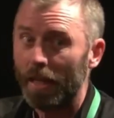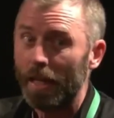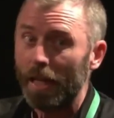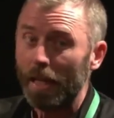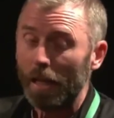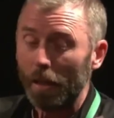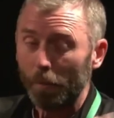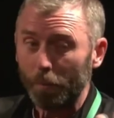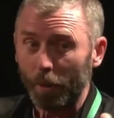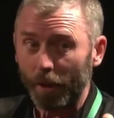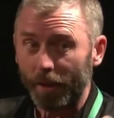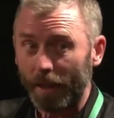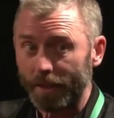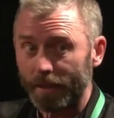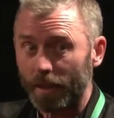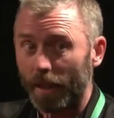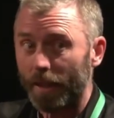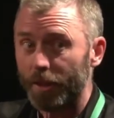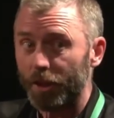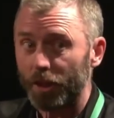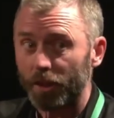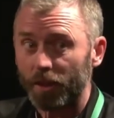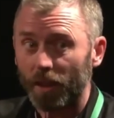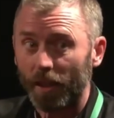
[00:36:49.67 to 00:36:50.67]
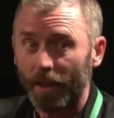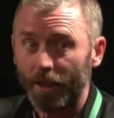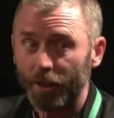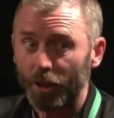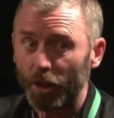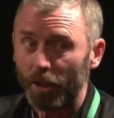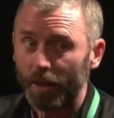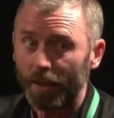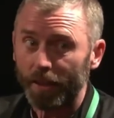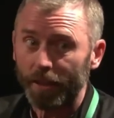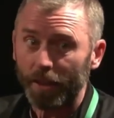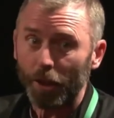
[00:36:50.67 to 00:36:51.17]
But there's
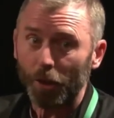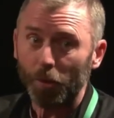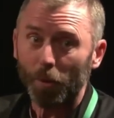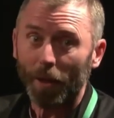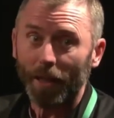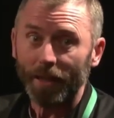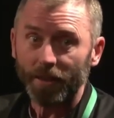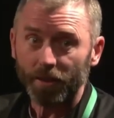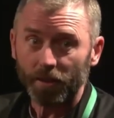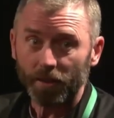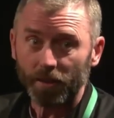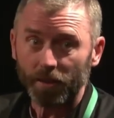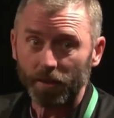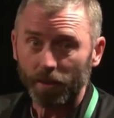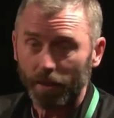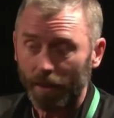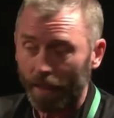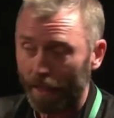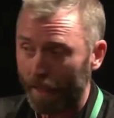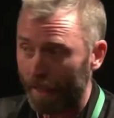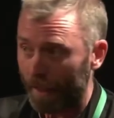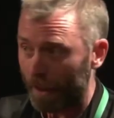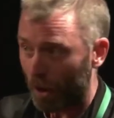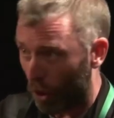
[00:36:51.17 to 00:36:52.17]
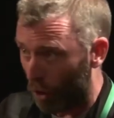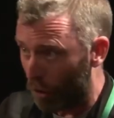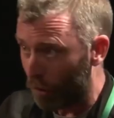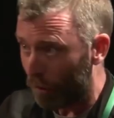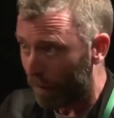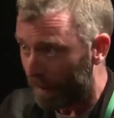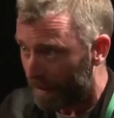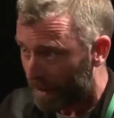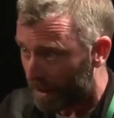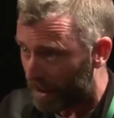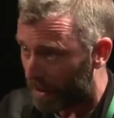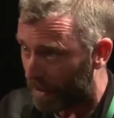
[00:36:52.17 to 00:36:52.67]
legislation in the US
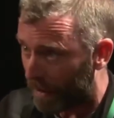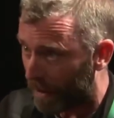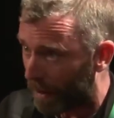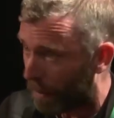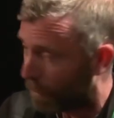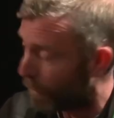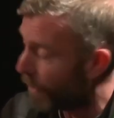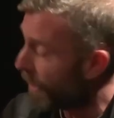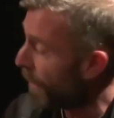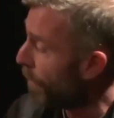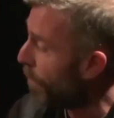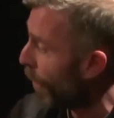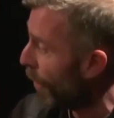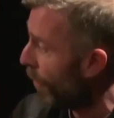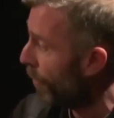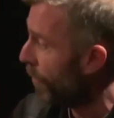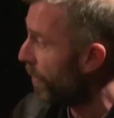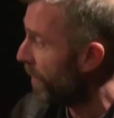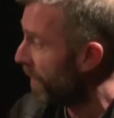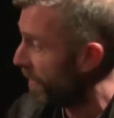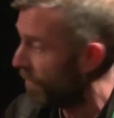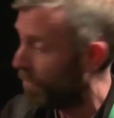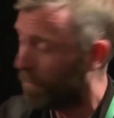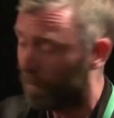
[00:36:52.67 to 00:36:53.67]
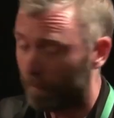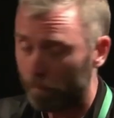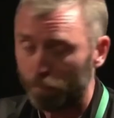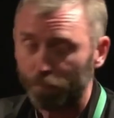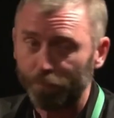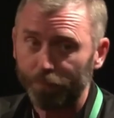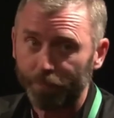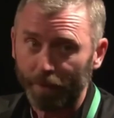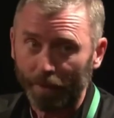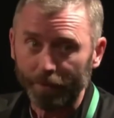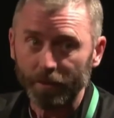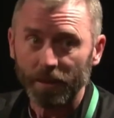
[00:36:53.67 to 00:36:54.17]
Congress that would impose
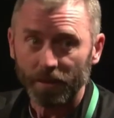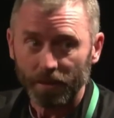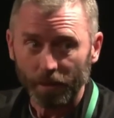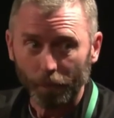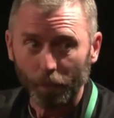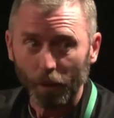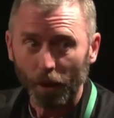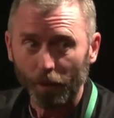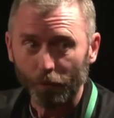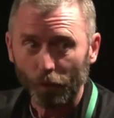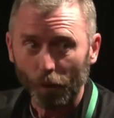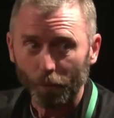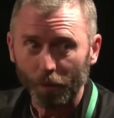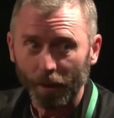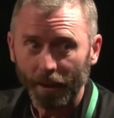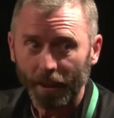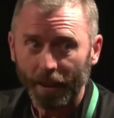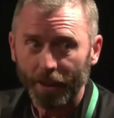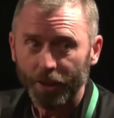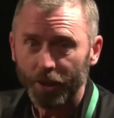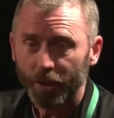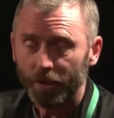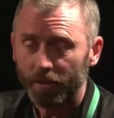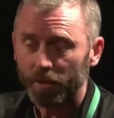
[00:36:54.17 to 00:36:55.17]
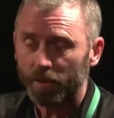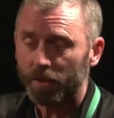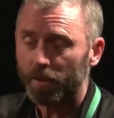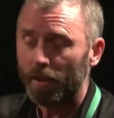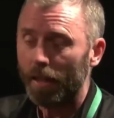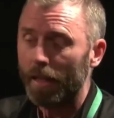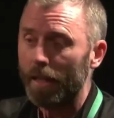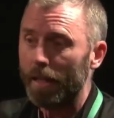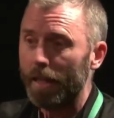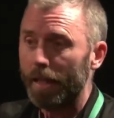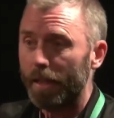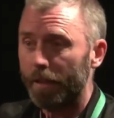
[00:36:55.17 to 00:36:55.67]
very similar obligations.
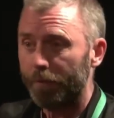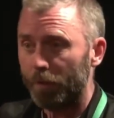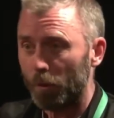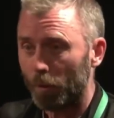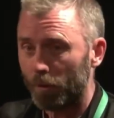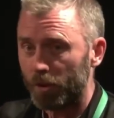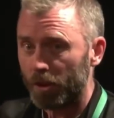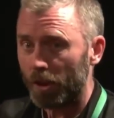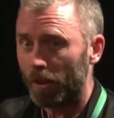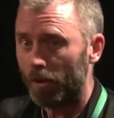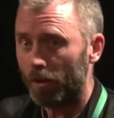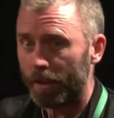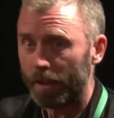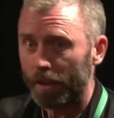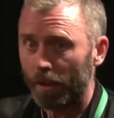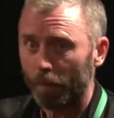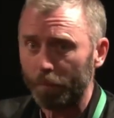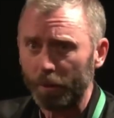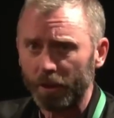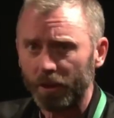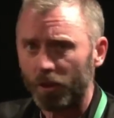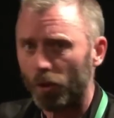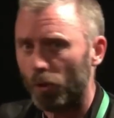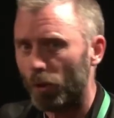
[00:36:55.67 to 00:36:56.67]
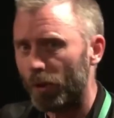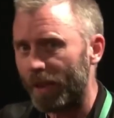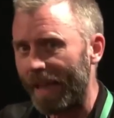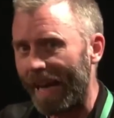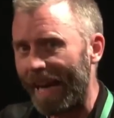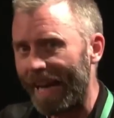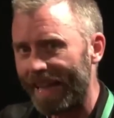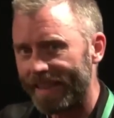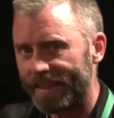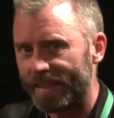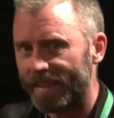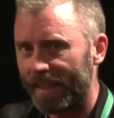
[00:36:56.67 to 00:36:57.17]
If you want to look it up, it's called the
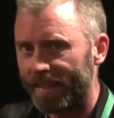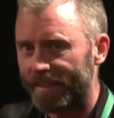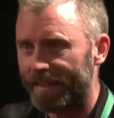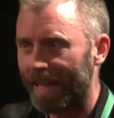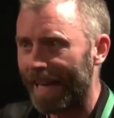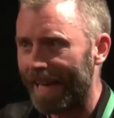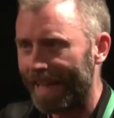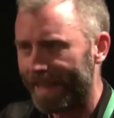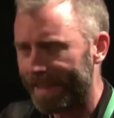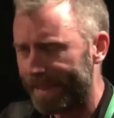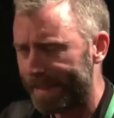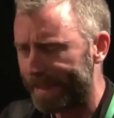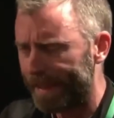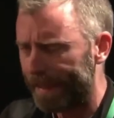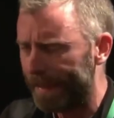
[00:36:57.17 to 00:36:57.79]
Access Act.